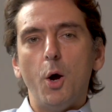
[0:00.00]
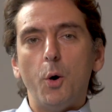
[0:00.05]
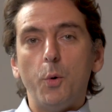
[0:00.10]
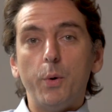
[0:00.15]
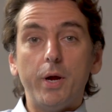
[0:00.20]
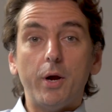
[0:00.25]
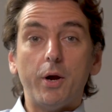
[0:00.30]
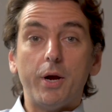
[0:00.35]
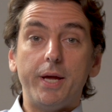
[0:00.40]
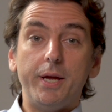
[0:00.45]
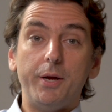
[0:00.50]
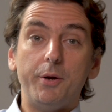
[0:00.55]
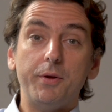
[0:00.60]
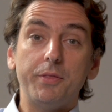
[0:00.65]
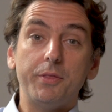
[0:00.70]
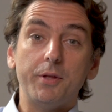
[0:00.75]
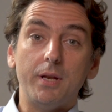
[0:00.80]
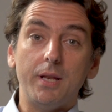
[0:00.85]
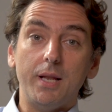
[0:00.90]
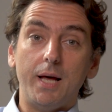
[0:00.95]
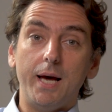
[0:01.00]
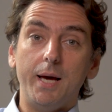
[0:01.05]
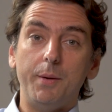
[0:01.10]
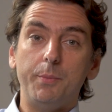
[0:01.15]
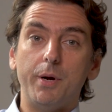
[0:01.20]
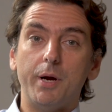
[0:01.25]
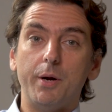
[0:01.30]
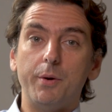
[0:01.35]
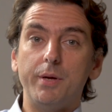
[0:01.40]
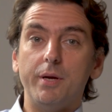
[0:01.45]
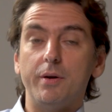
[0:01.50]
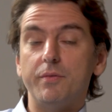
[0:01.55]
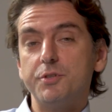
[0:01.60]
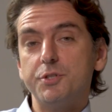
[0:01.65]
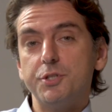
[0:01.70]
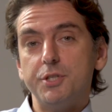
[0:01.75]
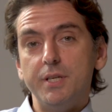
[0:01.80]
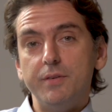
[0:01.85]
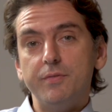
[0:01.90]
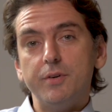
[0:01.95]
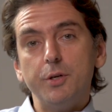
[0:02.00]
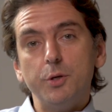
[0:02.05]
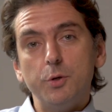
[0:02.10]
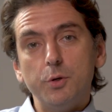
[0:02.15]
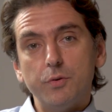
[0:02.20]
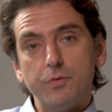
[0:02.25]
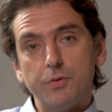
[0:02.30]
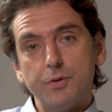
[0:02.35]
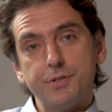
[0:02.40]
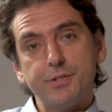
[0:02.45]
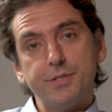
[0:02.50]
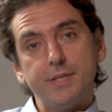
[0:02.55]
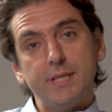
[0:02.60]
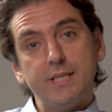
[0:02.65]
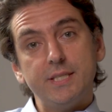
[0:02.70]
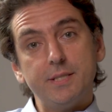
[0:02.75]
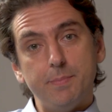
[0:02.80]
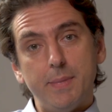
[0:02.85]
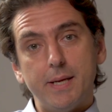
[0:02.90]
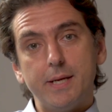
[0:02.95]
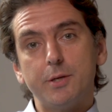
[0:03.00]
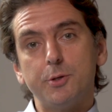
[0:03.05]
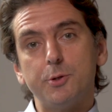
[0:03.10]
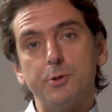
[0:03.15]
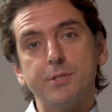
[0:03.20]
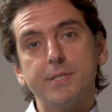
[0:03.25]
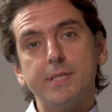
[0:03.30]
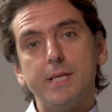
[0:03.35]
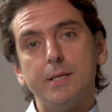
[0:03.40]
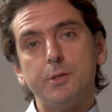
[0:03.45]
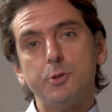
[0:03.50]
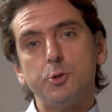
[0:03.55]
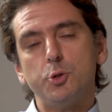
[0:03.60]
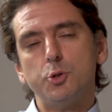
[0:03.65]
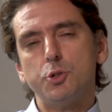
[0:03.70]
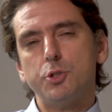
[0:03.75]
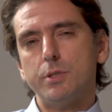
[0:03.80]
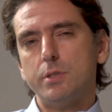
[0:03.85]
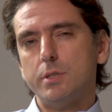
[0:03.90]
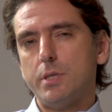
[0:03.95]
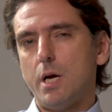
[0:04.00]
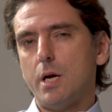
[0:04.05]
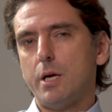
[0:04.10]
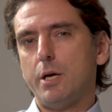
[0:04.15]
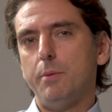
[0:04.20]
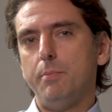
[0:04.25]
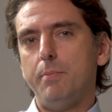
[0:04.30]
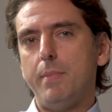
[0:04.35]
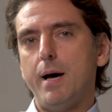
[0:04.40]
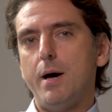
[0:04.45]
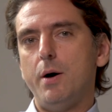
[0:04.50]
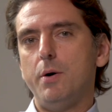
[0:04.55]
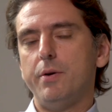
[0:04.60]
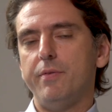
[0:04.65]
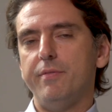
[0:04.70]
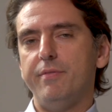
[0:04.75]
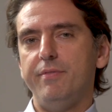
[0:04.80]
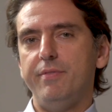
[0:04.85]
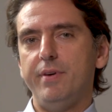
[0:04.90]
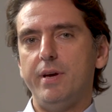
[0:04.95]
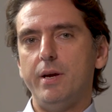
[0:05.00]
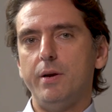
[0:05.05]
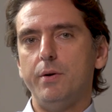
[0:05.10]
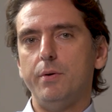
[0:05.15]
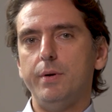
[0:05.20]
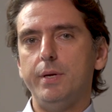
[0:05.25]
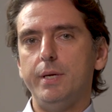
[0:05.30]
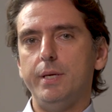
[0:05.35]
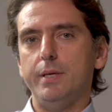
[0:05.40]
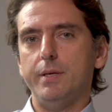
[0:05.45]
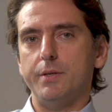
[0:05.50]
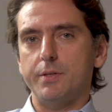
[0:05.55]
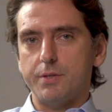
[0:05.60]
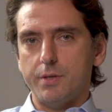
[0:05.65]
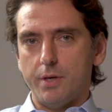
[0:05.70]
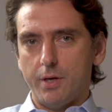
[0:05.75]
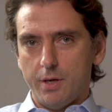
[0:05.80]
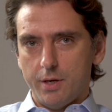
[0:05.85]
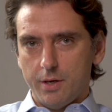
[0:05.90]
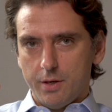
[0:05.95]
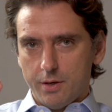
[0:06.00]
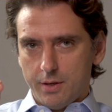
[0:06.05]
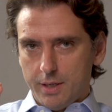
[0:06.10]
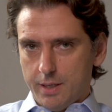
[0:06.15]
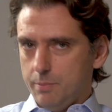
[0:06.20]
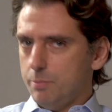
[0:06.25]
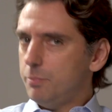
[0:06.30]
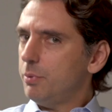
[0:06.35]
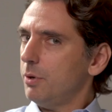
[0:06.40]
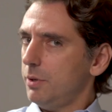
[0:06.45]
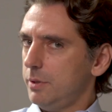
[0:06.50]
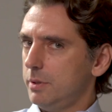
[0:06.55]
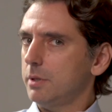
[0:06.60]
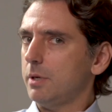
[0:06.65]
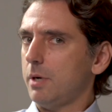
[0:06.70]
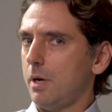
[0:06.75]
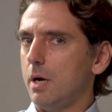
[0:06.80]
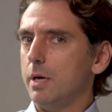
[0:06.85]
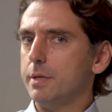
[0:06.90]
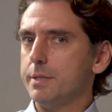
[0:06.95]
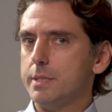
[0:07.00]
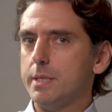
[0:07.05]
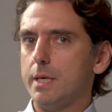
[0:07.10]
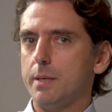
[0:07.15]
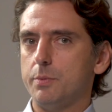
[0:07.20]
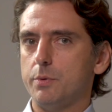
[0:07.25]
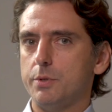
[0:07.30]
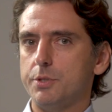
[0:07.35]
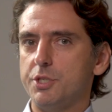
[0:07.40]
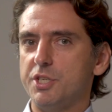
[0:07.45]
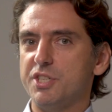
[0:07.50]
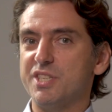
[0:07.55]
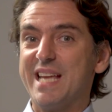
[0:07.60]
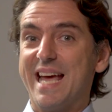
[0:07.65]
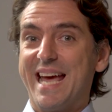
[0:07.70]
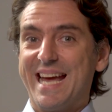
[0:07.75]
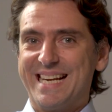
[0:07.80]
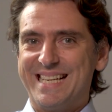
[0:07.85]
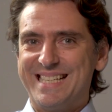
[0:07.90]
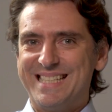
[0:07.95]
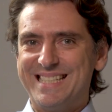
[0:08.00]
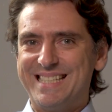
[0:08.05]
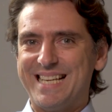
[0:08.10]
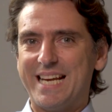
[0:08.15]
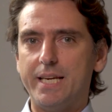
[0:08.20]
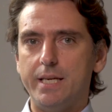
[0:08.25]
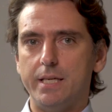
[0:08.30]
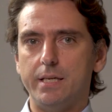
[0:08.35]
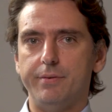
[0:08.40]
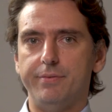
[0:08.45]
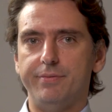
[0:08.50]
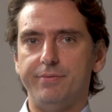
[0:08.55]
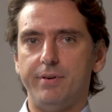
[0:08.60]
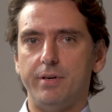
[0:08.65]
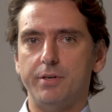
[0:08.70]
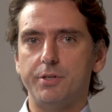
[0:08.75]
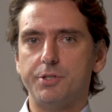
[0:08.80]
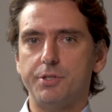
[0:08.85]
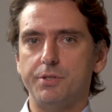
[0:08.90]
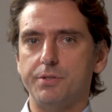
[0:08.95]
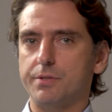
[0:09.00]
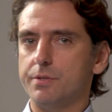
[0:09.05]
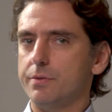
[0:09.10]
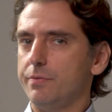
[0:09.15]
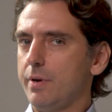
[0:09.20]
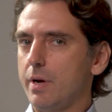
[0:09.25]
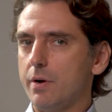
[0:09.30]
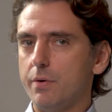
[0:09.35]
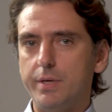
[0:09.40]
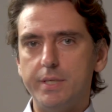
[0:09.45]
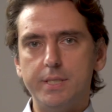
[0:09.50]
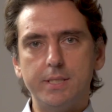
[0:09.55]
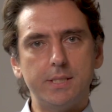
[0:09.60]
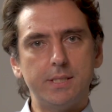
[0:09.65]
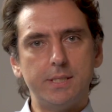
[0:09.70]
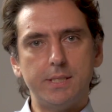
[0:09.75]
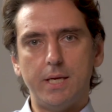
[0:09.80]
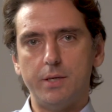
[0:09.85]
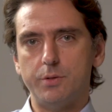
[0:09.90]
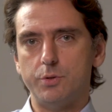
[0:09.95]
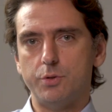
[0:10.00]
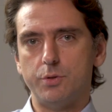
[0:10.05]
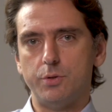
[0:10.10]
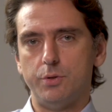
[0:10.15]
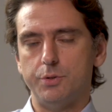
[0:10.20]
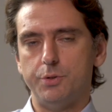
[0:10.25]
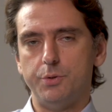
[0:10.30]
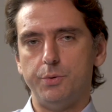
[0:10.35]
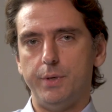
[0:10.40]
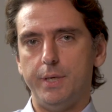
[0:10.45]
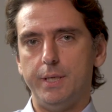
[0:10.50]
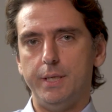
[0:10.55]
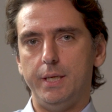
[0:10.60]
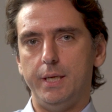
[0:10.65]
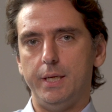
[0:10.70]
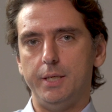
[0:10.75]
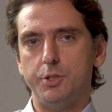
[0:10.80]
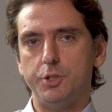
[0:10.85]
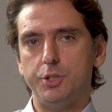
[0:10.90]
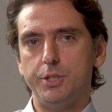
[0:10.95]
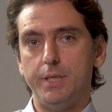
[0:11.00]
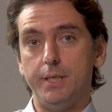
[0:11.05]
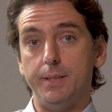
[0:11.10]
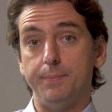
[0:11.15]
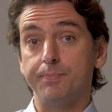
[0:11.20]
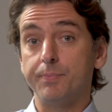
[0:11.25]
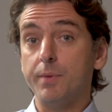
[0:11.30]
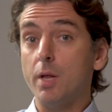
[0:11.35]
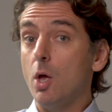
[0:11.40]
We are here in the library of Geneva University's Medical Center to talk about a very important concept, which is executive functions, very central to ADHD.